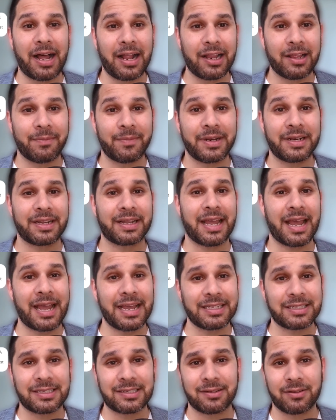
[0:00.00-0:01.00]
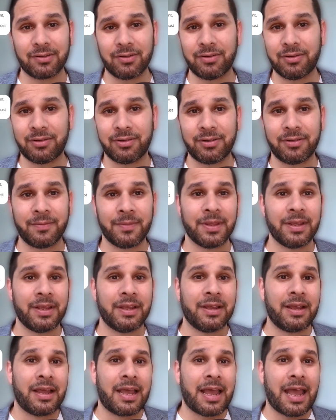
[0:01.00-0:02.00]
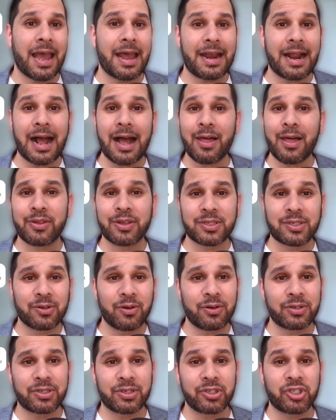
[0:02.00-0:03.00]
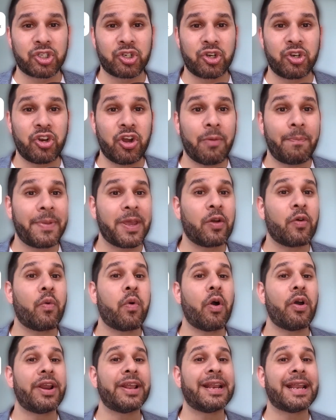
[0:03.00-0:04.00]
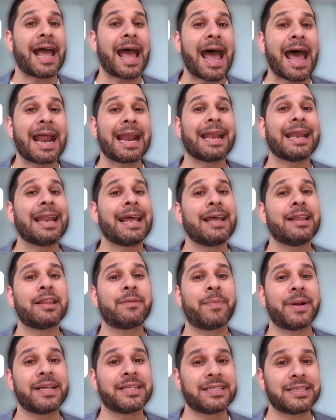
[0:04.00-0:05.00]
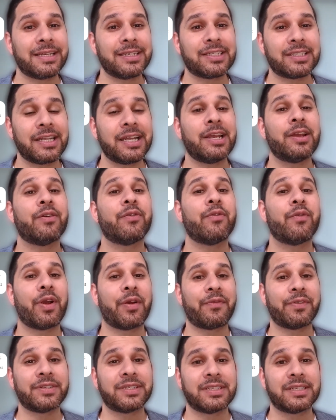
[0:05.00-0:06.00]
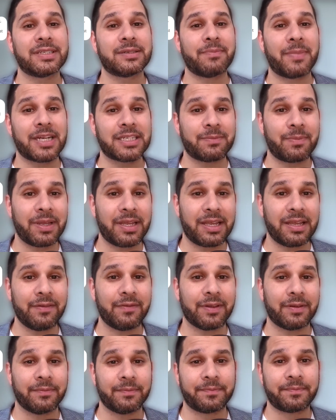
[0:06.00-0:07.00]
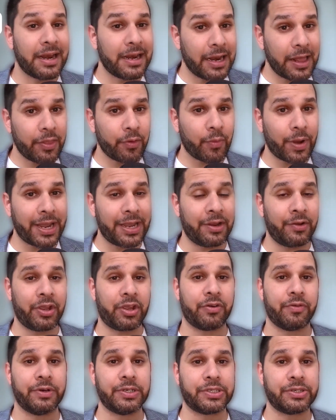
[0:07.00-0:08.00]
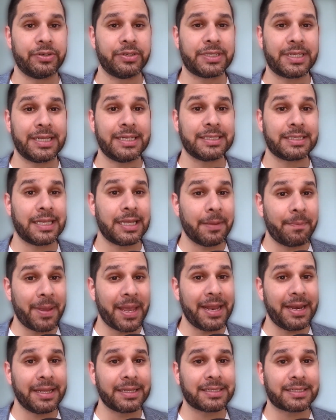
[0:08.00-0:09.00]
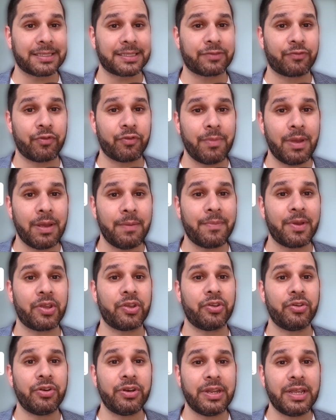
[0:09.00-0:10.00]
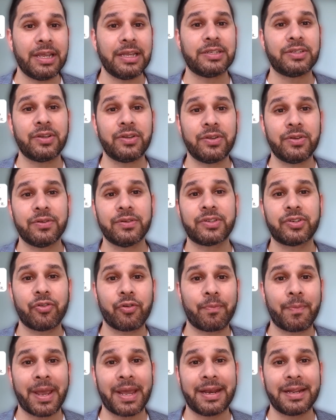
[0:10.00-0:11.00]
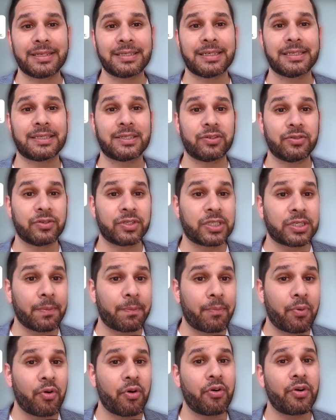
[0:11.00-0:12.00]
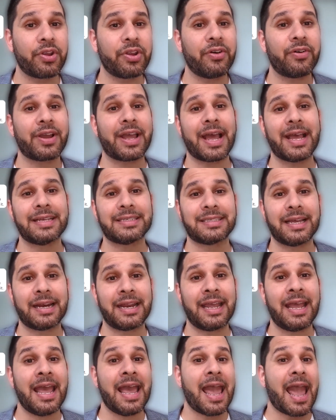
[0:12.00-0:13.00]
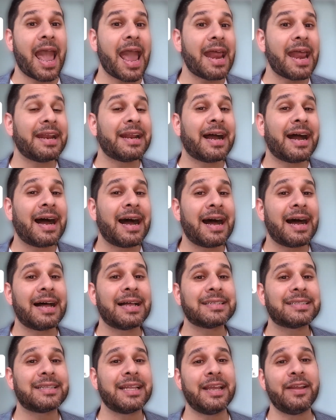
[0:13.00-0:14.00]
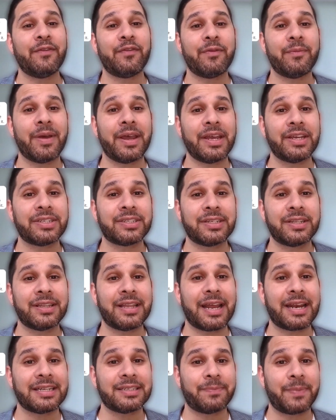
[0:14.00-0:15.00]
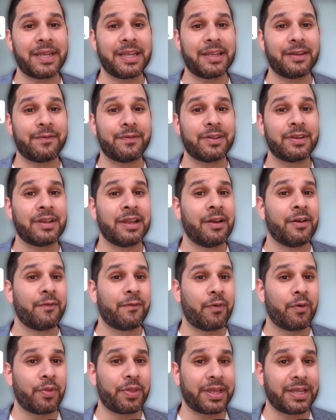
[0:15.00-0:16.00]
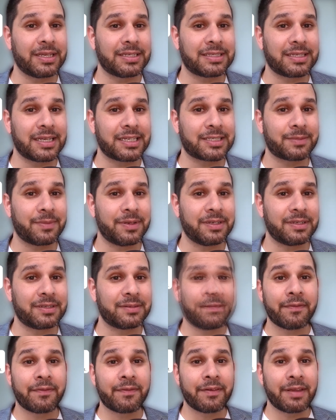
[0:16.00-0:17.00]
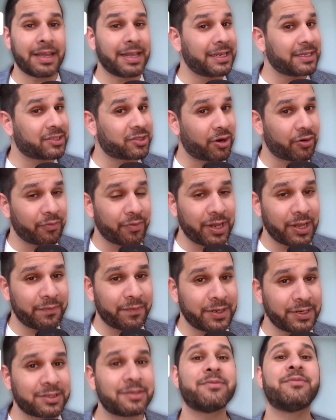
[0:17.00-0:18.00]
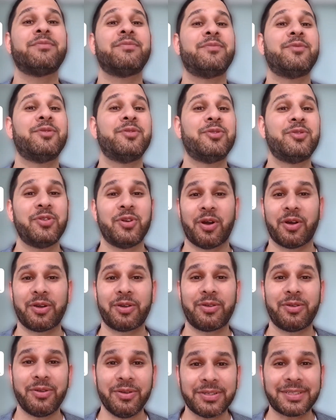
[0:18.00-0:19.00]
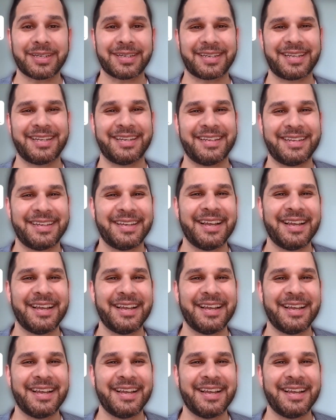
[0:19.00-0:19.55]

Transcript: parliament, case law, and other sources should not be quoted at length, but essentially references must be given. And another way you can reduce is the appendixes. Remember, you need to use your appendixes to support your case study and enhance the information that has been given for the assessment. If it is not relevant, do not use it.